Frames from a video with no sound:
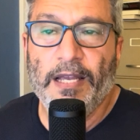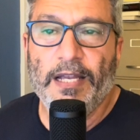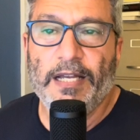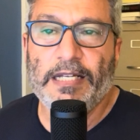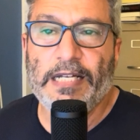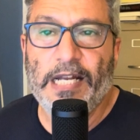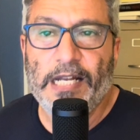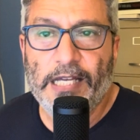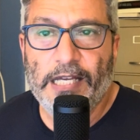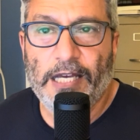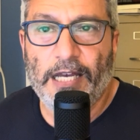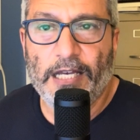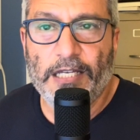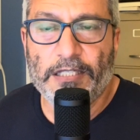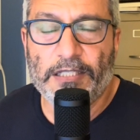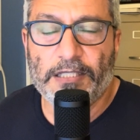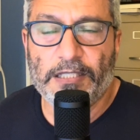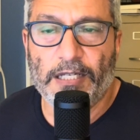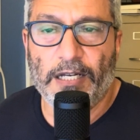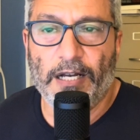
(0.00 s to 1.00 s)
In any
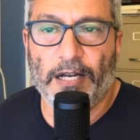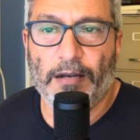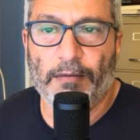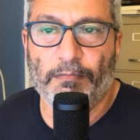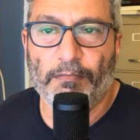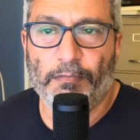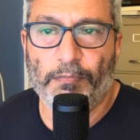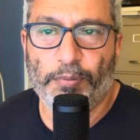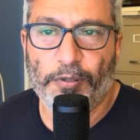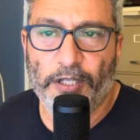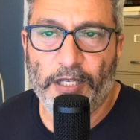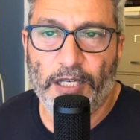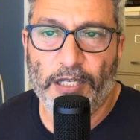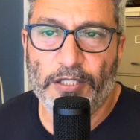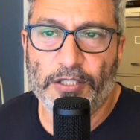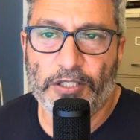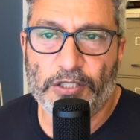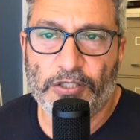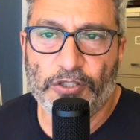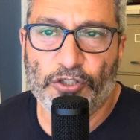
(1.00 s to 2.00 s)
case,
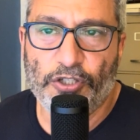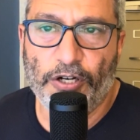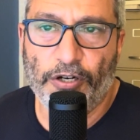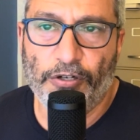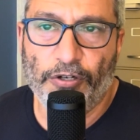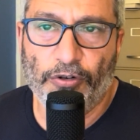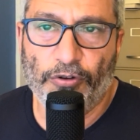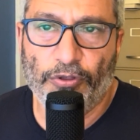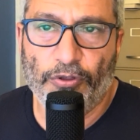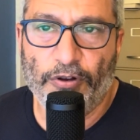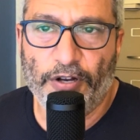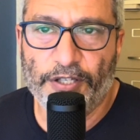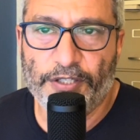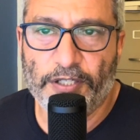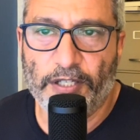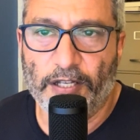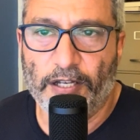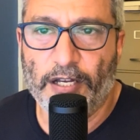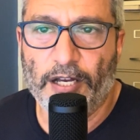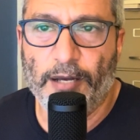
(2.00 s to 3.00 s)
please share your thoughts
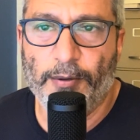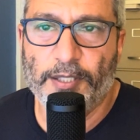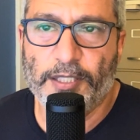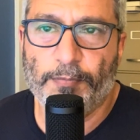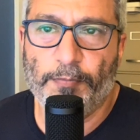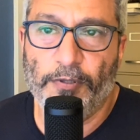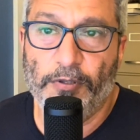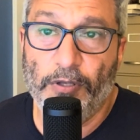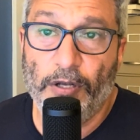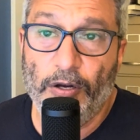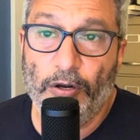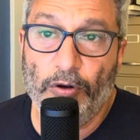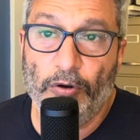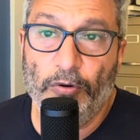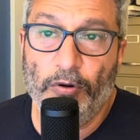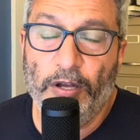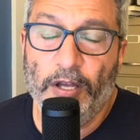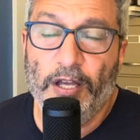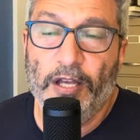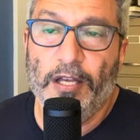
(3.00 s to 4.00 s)
in the comments
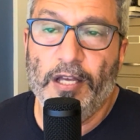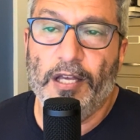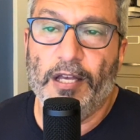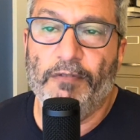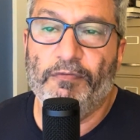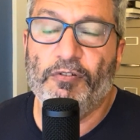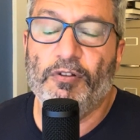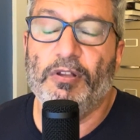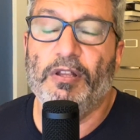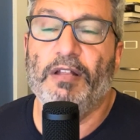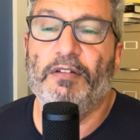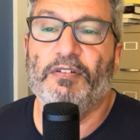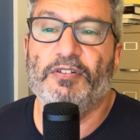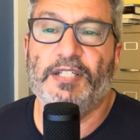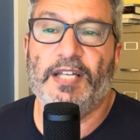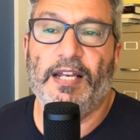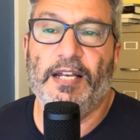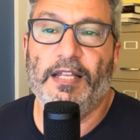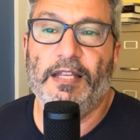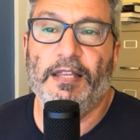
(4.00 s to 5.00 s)
below. If there's
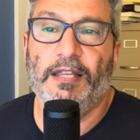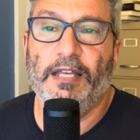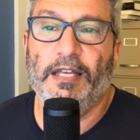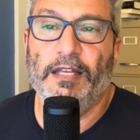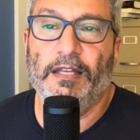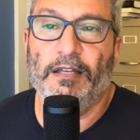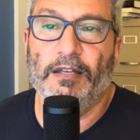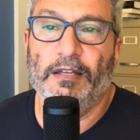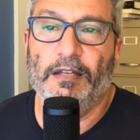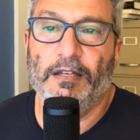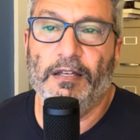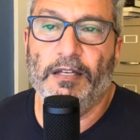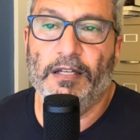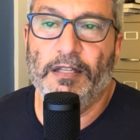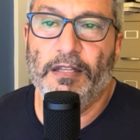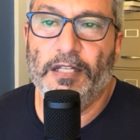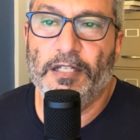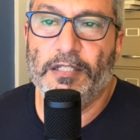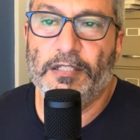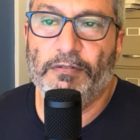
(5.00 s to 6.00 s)
anything
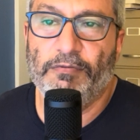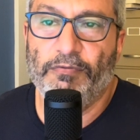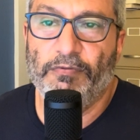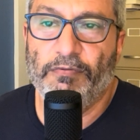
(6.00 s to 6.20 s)
in this